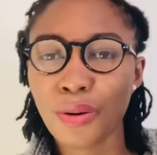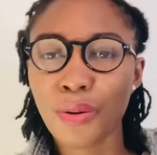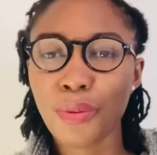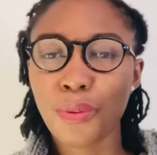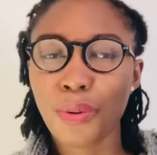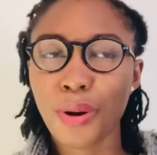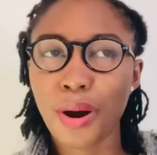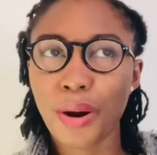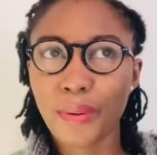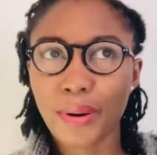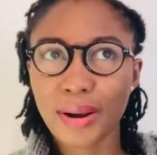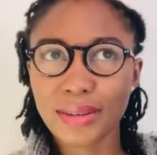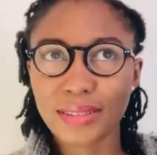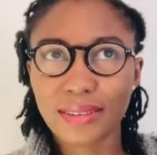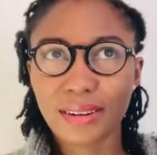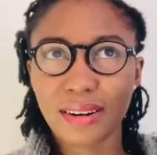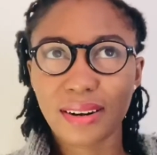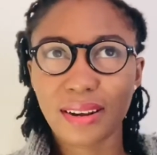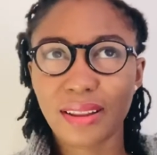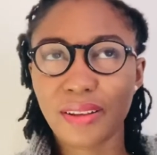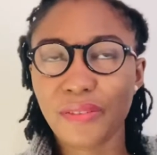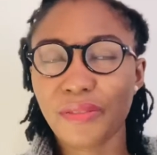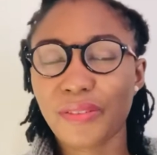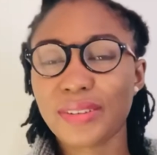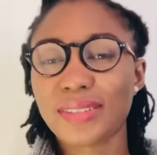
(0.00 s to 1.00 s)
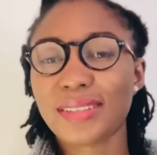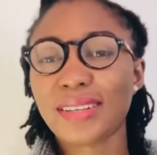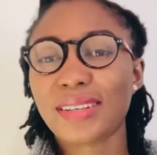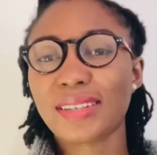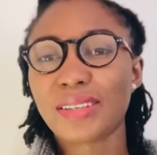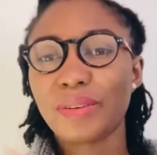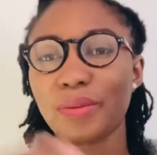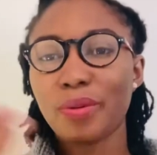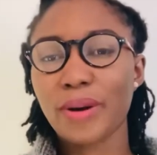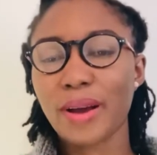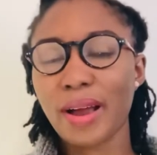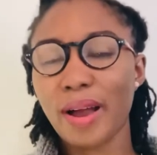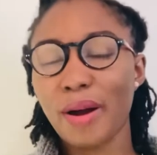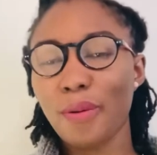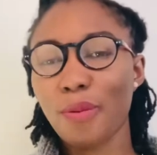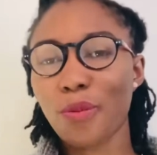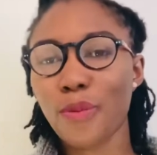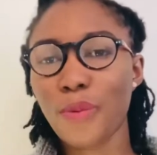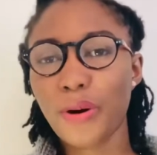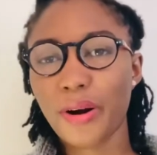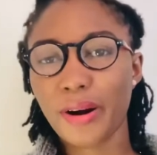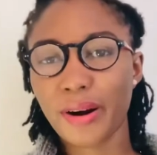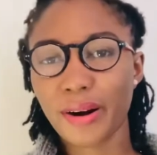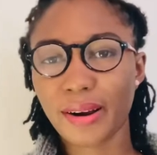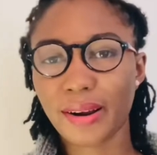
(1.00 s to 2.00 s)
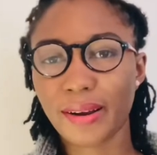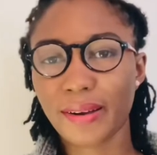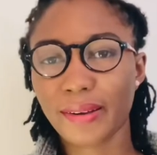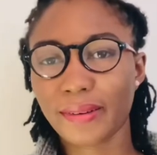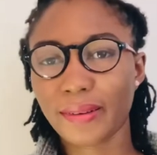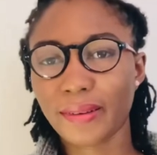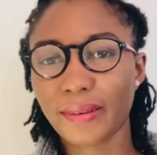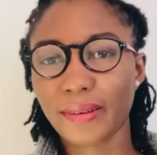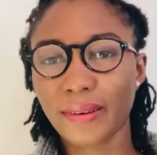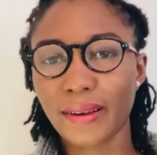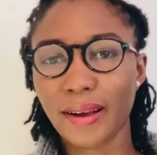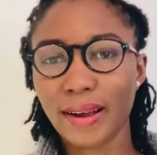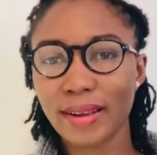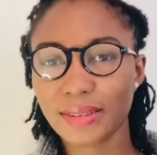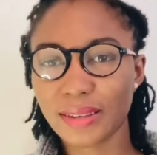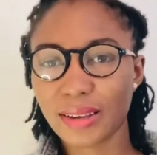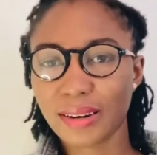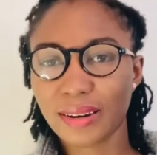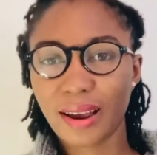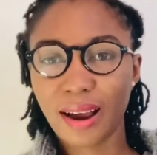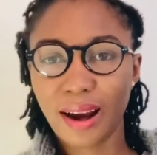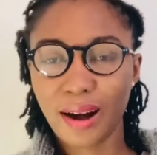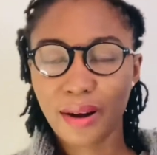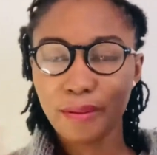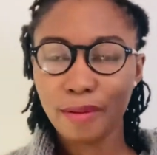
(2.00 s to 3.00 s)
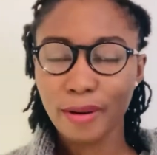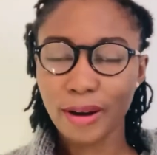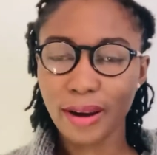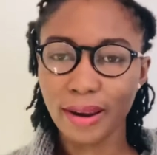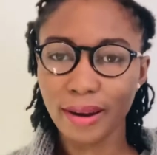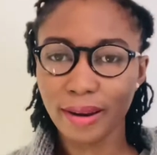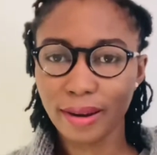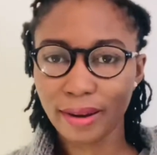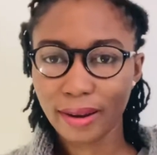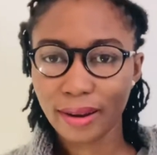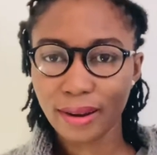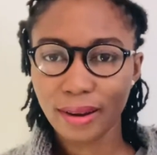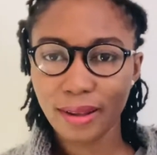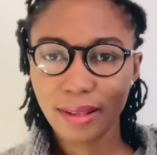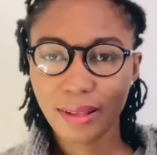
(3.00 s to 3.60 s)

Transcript: Whereas in another facility where I work as an RN,